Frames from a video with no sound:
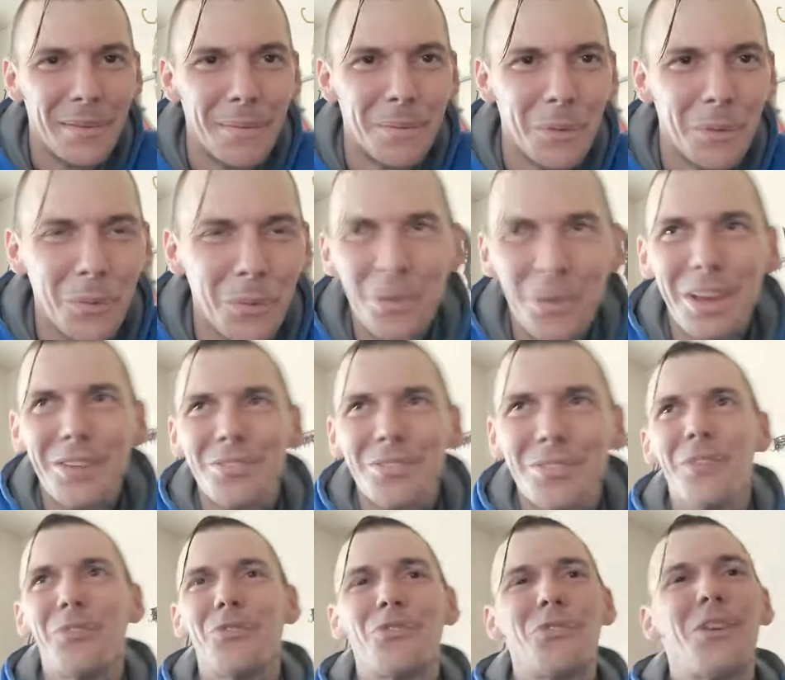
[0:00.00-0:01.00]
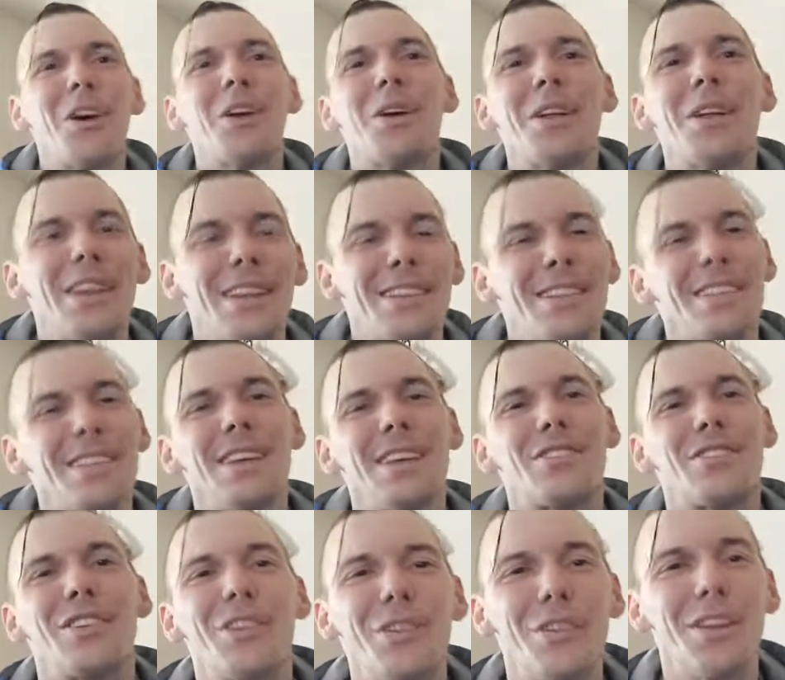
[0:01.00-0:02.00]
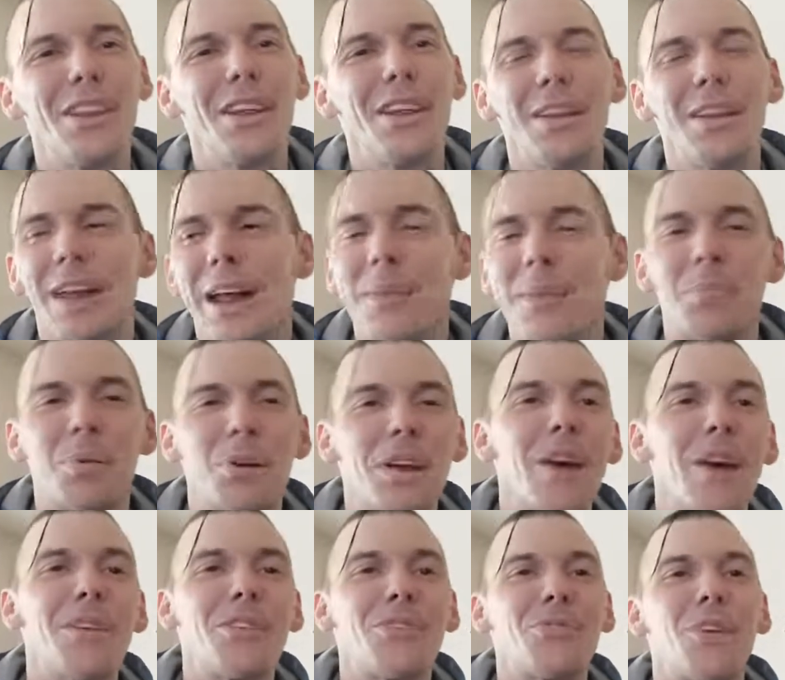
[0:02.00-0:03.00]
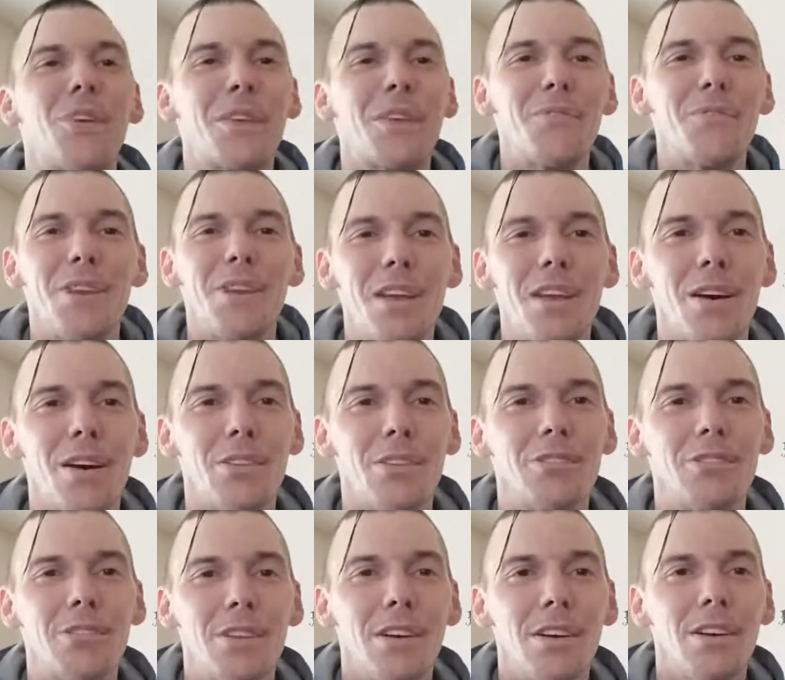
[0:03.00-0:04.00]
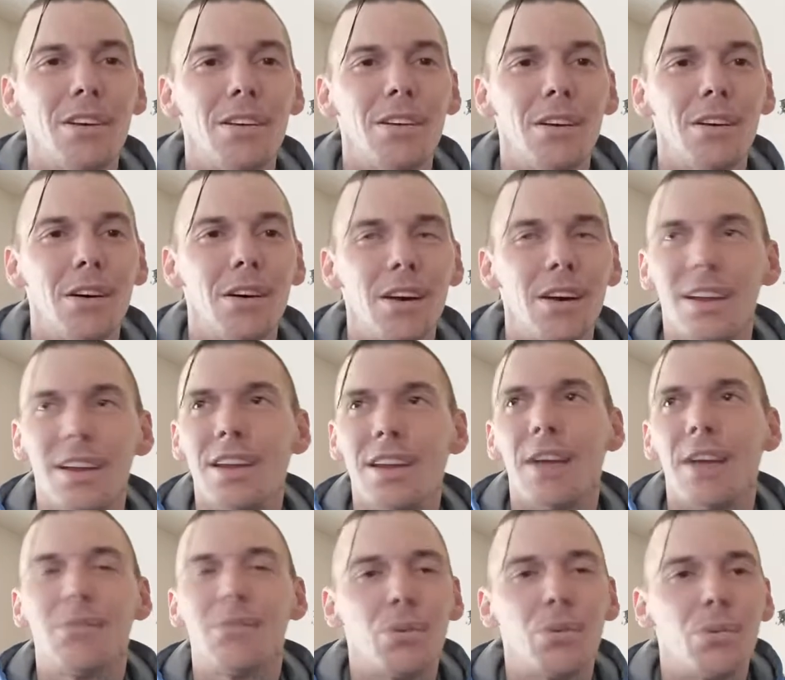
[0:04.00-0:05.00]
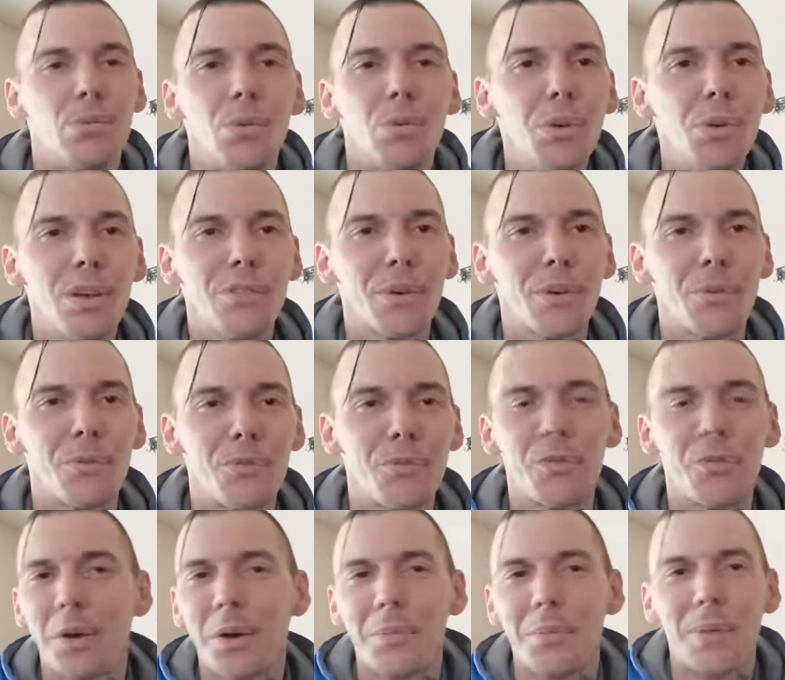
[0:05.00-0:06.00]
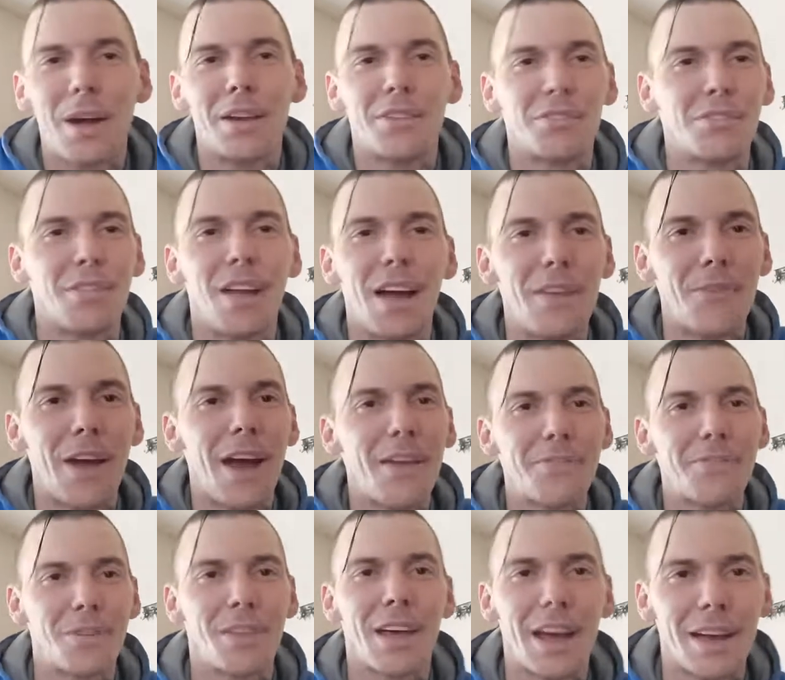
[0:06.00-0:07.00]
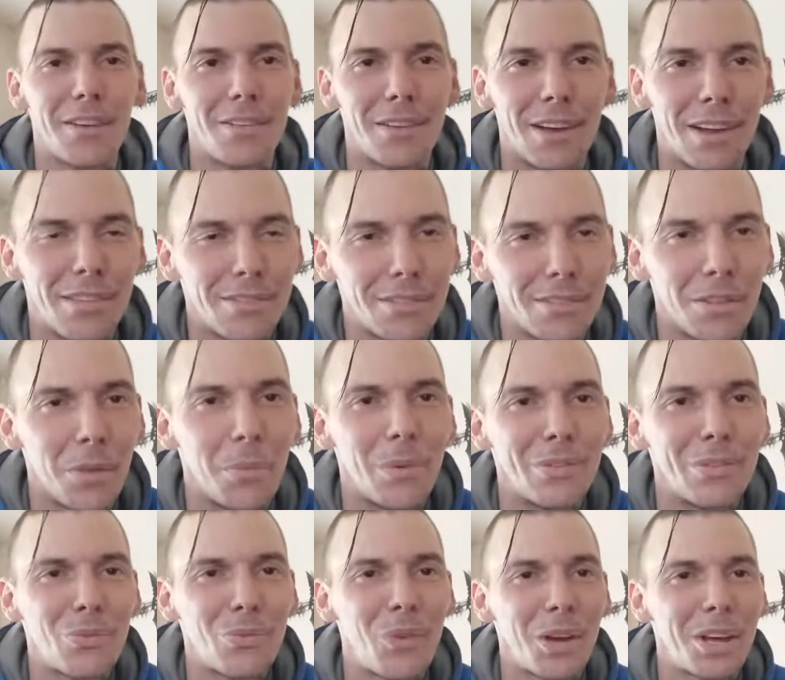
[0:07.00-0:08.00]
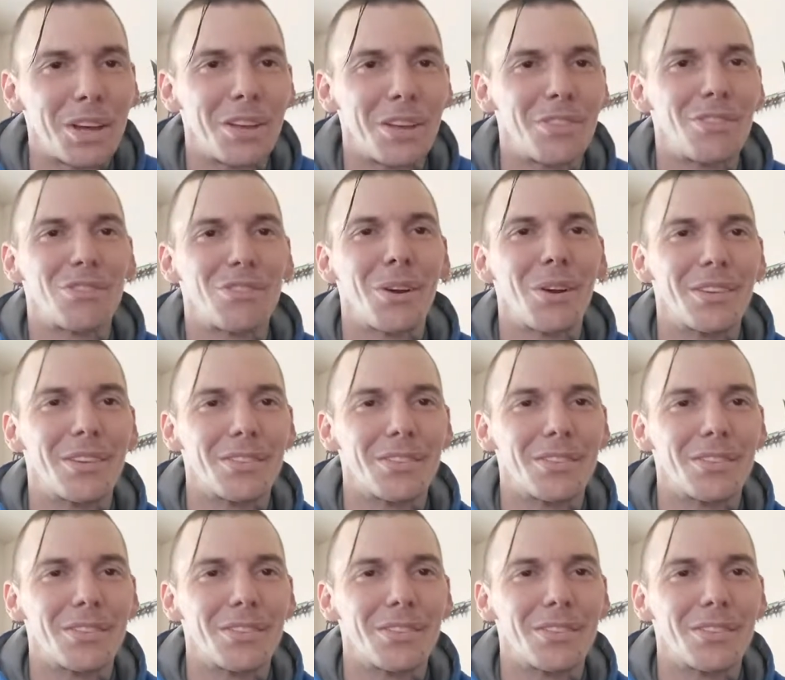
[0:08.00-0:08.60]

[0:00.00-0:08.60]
Who gives a fuck? Listen, dude, let him put out his fucking videos. And who gives a fuck about his life after that, dude? That's no one's fucking concern.